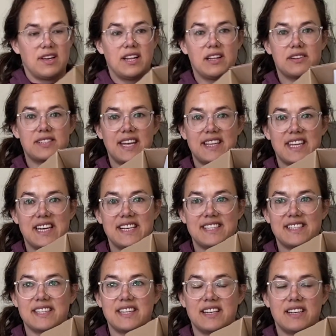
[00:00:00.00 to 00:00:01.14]
It looks like
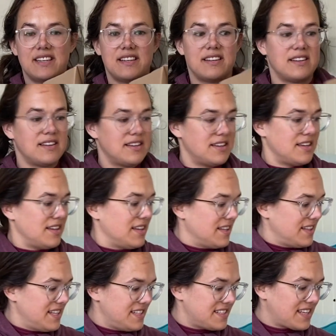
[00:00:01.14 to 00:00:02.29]
this.
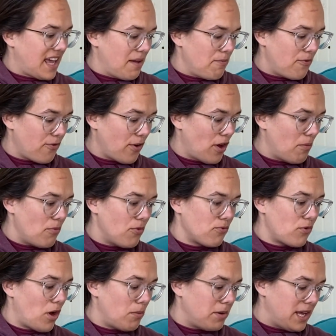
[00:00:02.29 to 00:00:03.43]
This came from
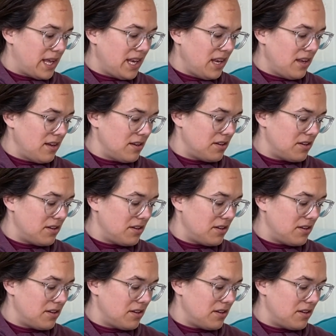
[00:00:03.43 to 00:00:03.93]
Robin.